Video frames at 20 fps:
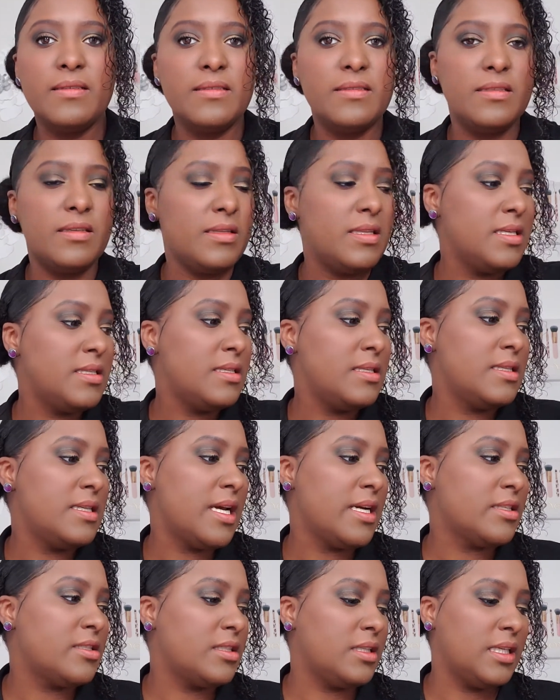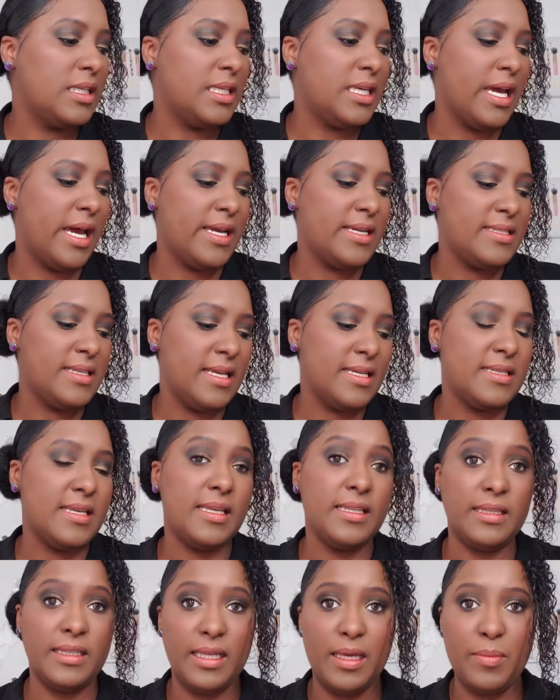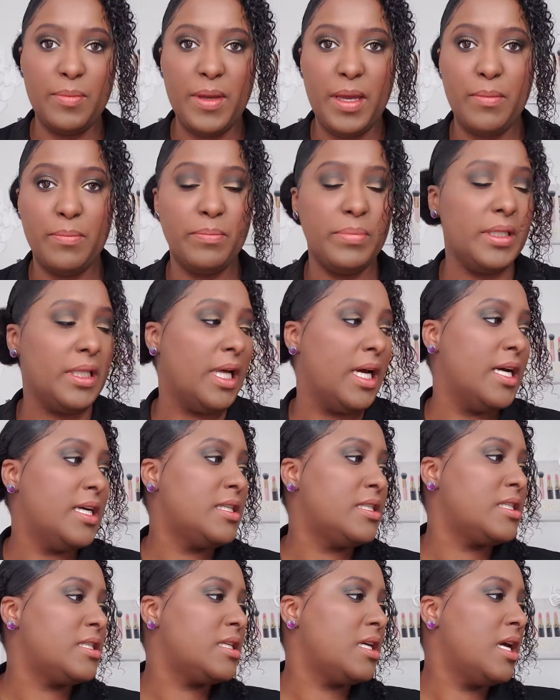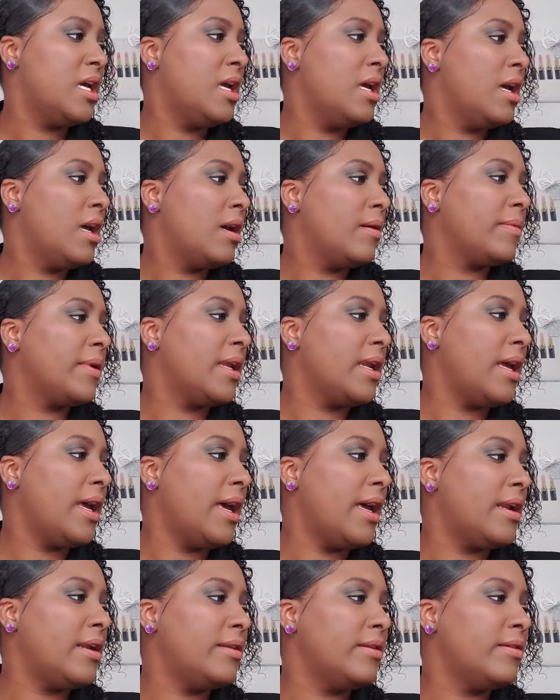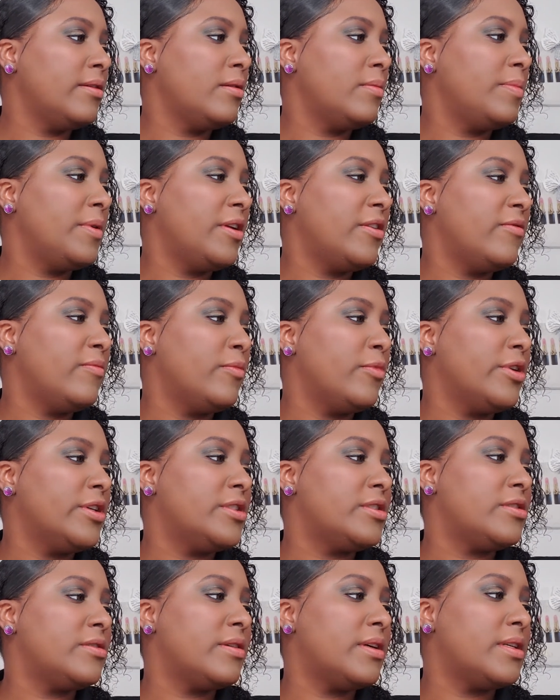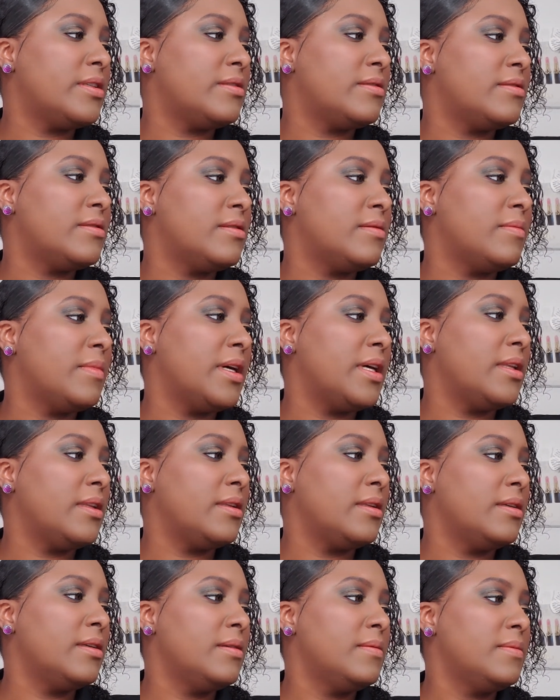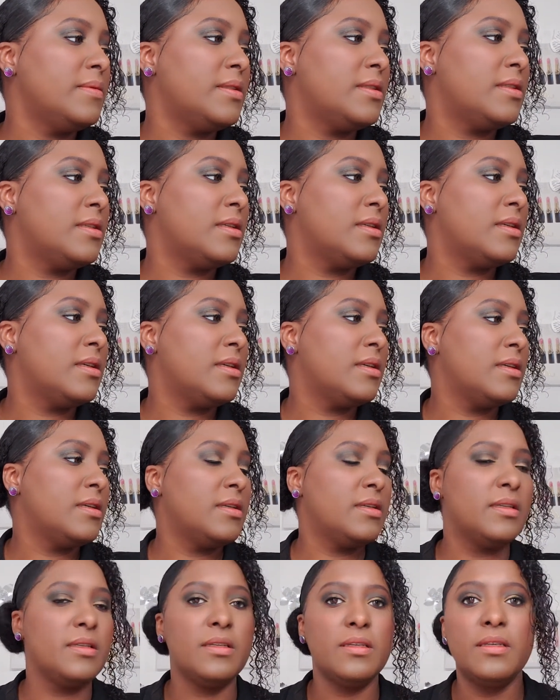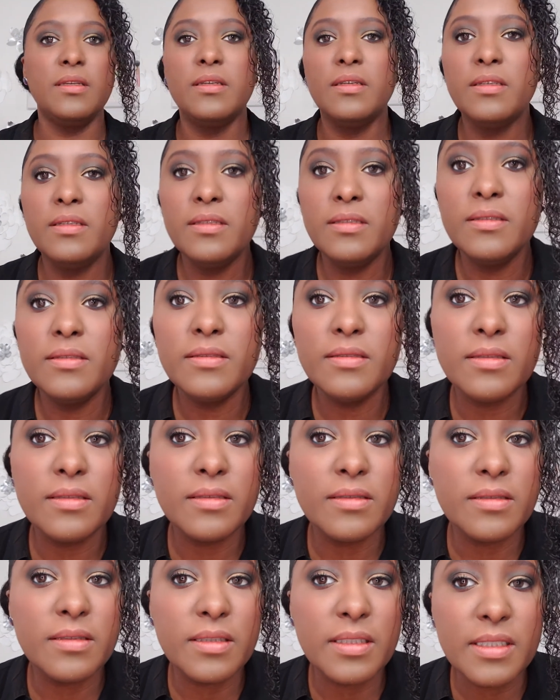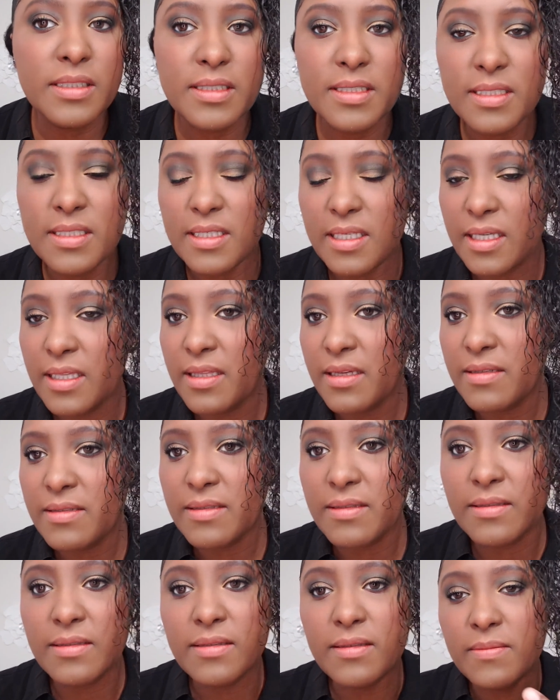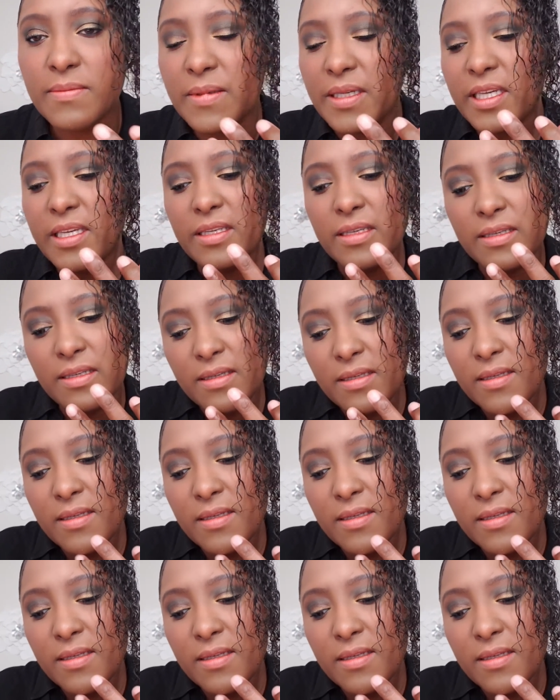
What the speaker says: So this is actually nice as a lip blush. I'm gonna add a little bit of moisturizer to my lips. So as you can see, there's a little bit